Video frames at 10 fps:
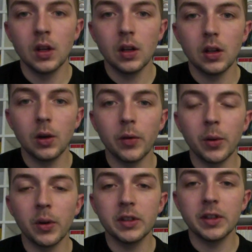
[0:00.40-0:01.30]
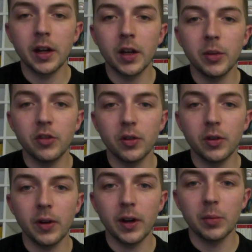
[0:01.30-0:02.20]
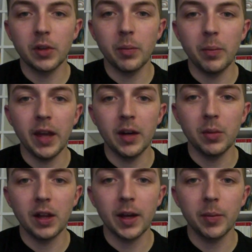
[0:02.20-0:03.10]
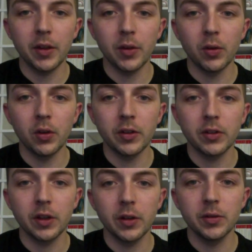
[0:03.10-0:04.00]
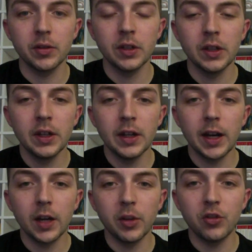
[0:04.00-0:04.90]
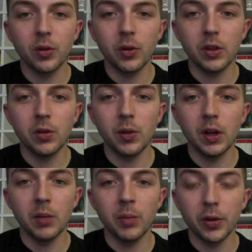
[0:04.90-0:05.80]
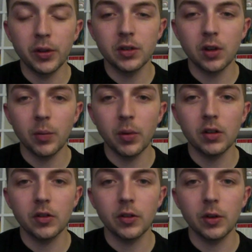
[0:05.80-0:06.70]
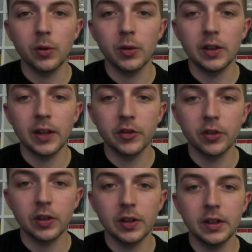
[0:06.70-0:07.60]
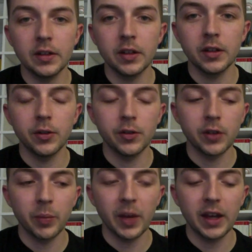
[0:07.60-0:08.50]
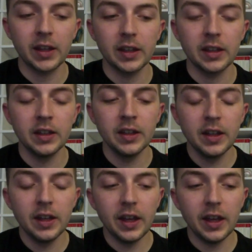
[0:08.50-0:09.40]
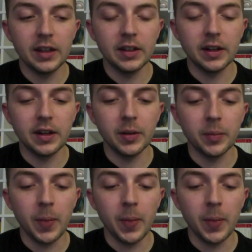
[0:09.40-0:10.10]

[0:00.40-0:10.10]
Hello everyone, today I'm going to be showing you how to play Paint It Black by the Rolling Stones. I'm going to be showing you both guitar parts, so the electric lead and the acoustic backing, and I'm